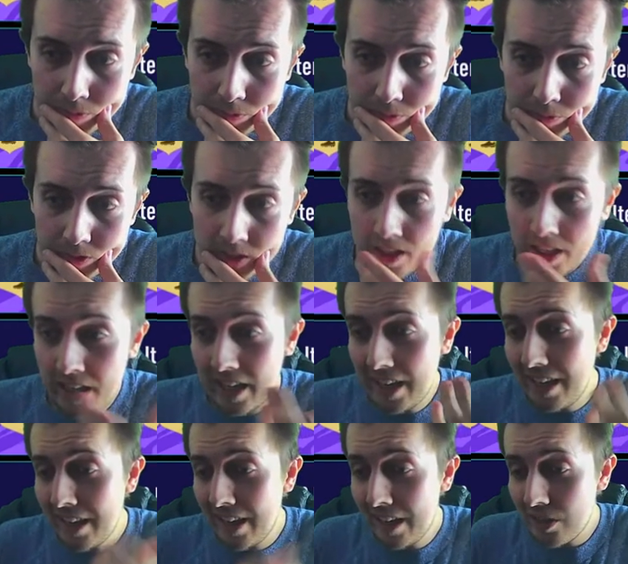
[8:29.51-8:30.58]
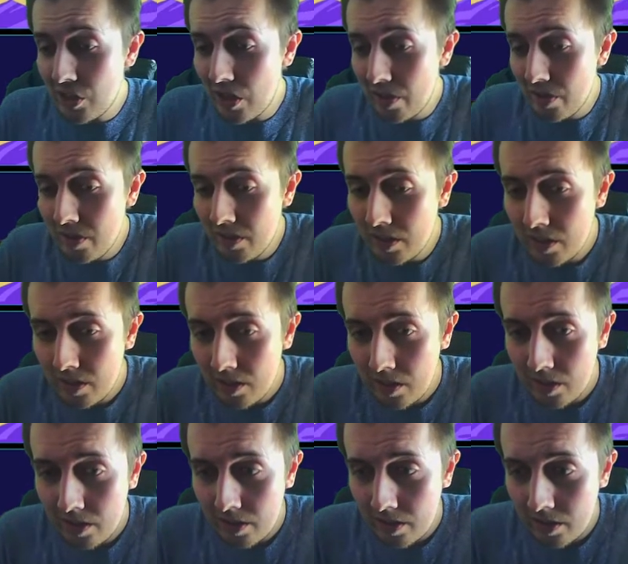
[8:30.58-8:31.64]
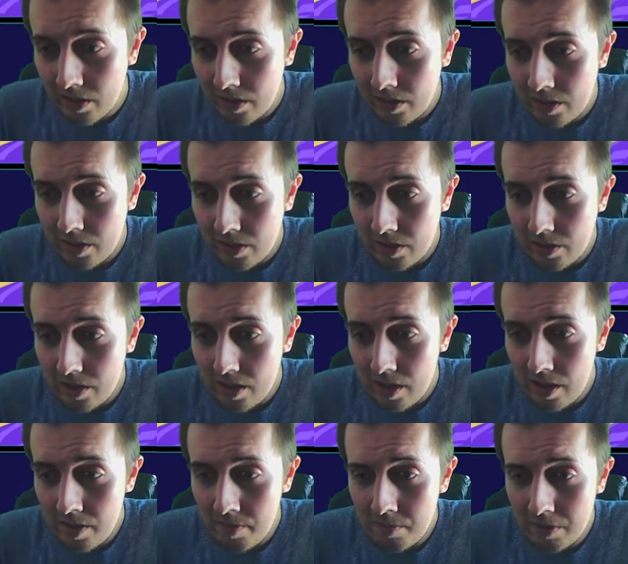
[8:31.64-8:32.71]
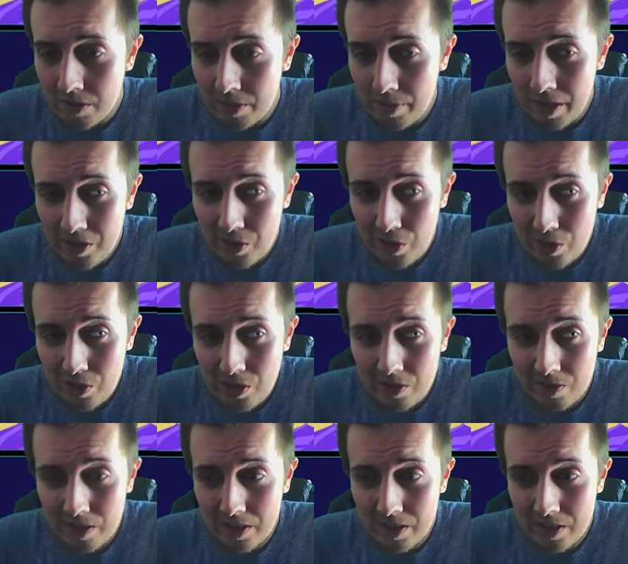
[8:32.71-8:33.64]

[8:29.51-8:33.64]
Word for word: It's getting Iheanacho. Um, I mean, that's good. Is